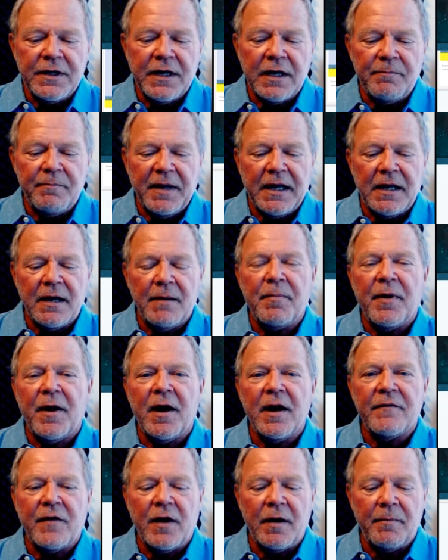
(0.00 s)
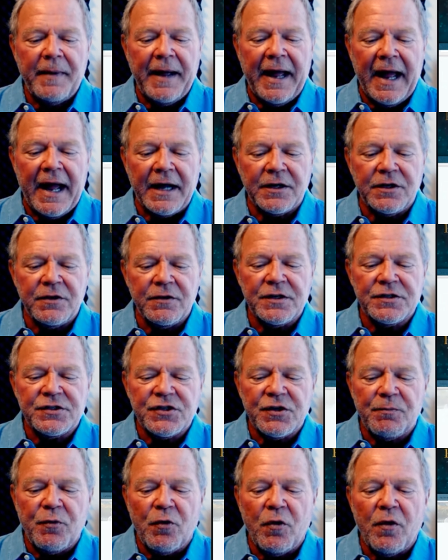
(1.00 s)
can become part of our pack. You can
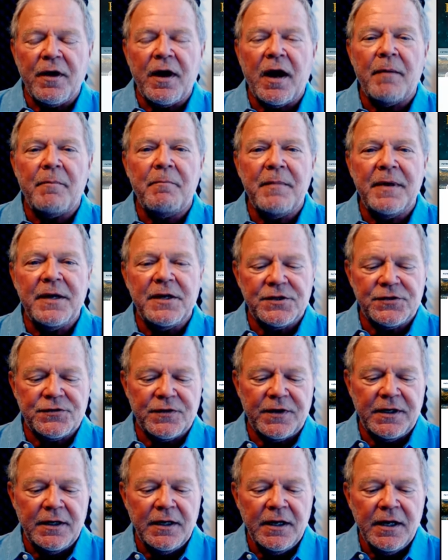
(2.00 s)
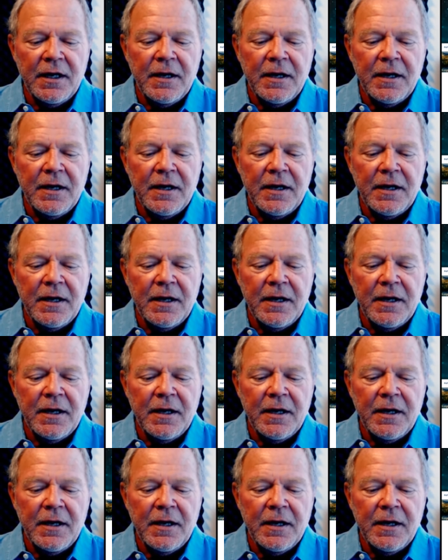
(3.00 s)
support our ministry